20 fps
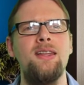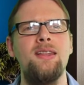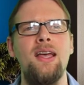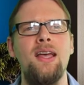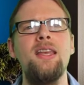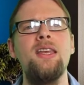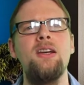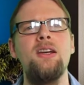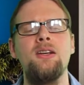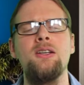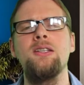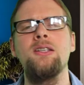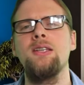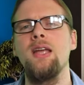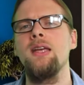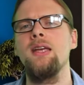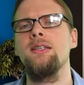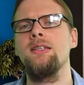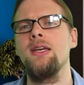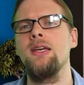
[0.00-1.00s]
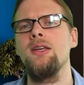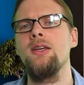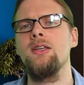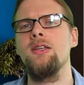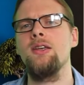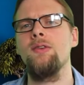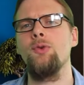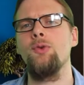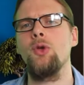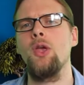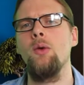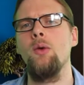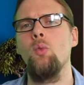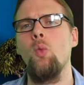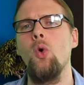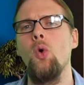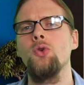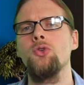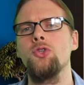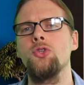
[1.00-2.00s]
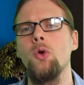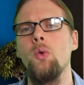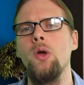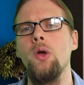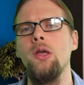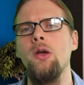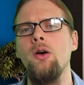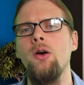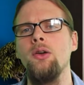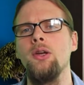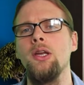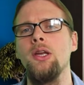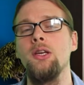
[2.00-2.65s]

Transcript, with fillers: then you got to start saying to yourself, okay, what's going on?